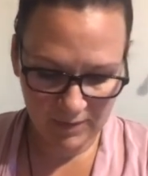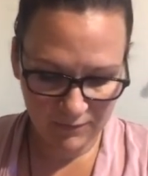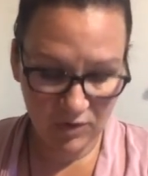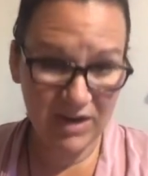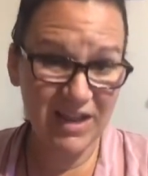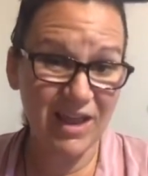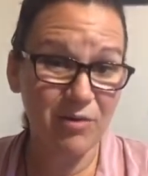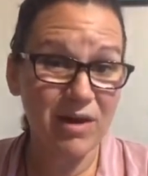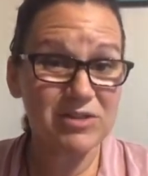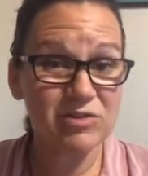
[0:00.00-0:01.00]
If you're eating at
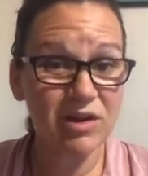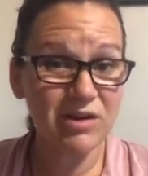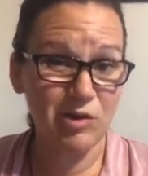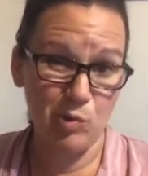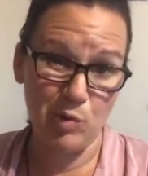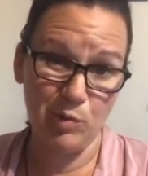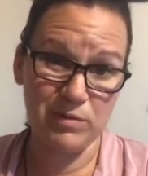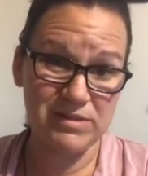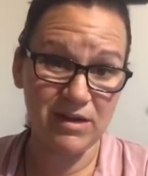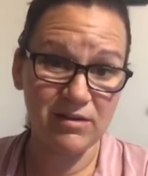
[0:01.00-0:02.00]
a restaurant, you don't know who
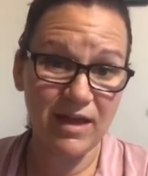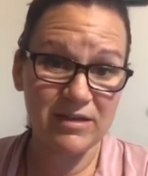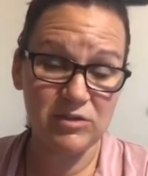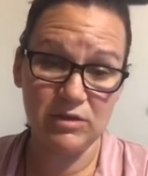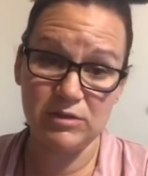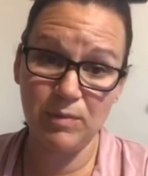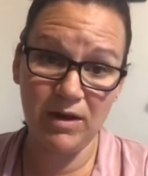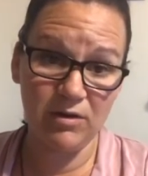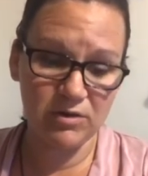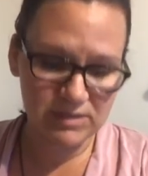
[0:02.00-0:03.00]
was there last, you can spray
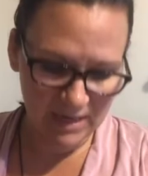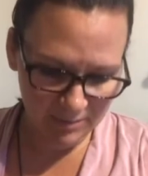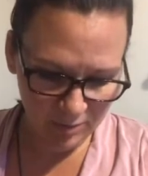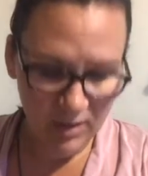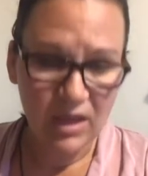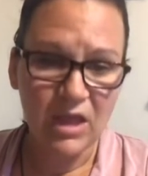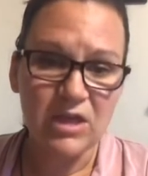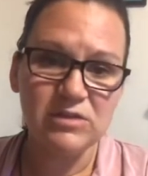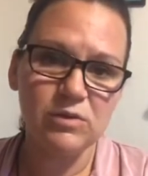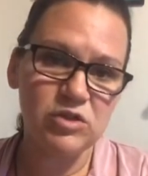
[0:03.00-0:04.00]
it on your table.
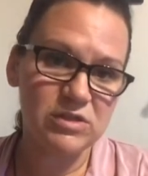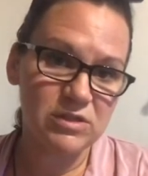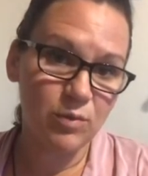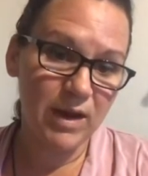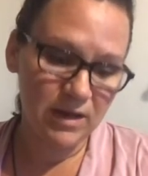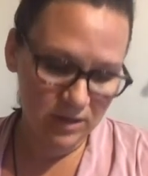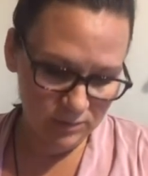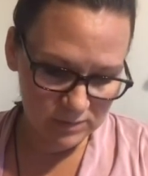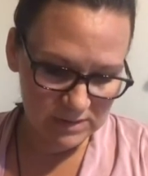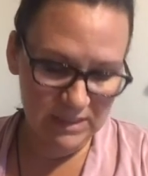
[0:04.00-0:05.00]
So it's just a way to
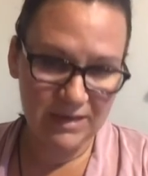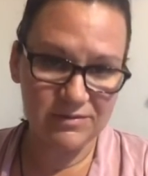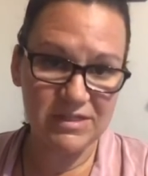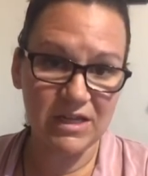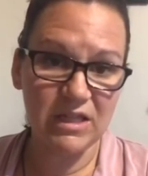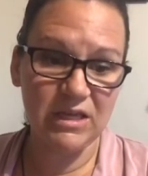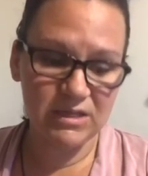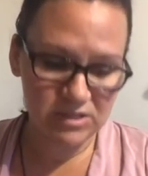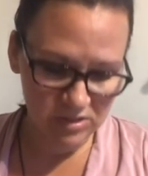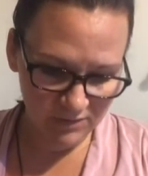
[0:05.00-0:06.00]
use thieves to
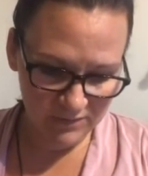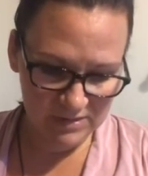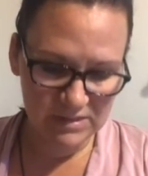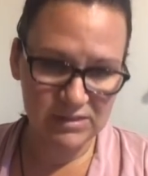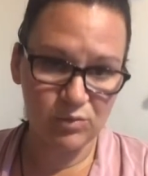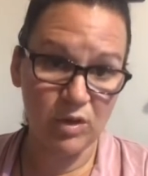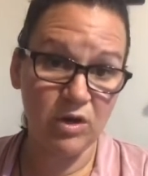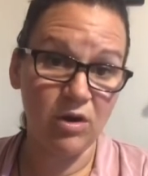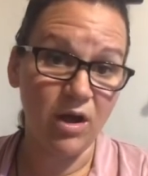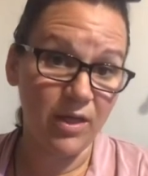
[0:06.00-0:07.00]
clean surfaces when
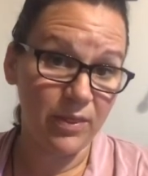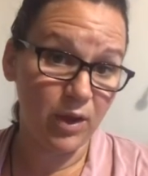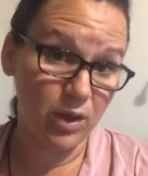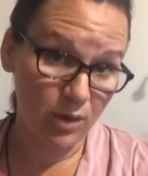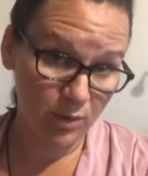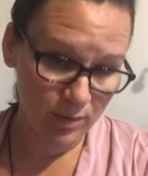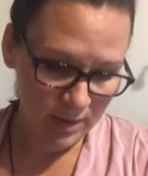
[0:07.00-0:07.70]
you're on the go.